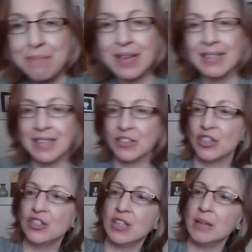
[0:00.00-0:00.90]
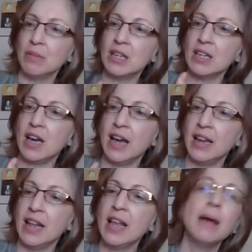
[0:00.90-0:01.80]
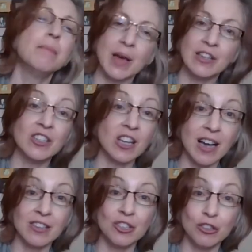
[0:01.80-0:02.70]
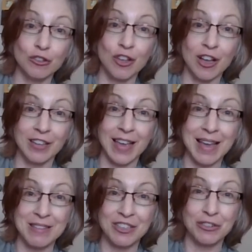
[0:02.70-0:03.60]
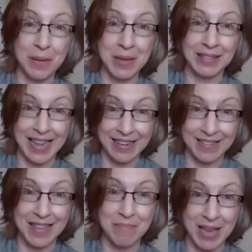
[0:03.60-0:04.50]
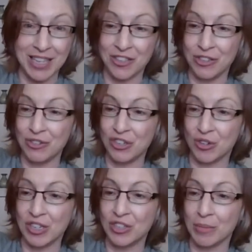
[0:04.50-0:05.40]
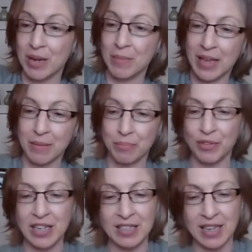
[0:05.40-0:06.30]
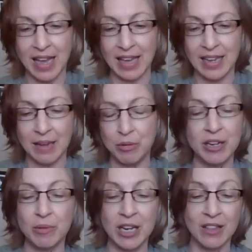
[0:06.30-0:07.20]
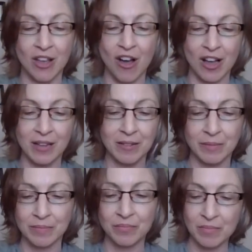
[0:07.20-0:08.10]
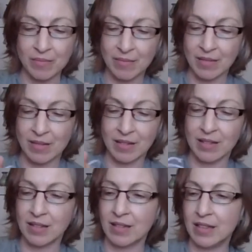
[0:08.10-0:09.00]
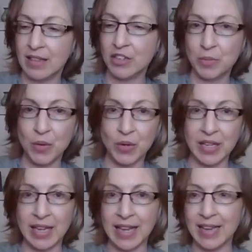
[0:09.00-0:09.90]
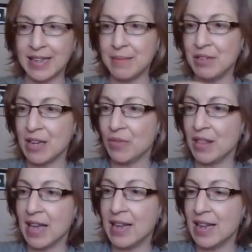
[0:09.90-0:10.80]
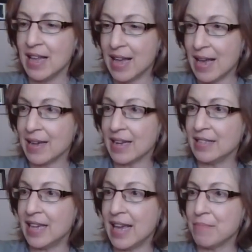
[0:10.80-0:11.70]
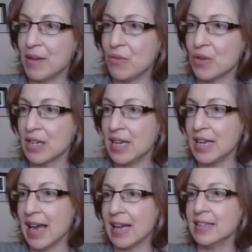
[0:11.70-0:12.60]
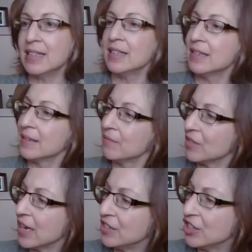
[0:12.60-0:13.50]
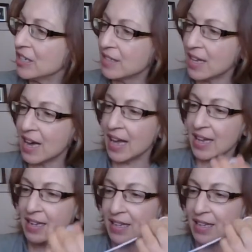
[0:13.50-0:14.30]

my scissors, and I'm going to cut. Better to cut too long and trim it later than make it too short. So I'm going to make it pretty tight, pretty long. There's my working end. I'm done with it. I'm going to take my working end that I just cut,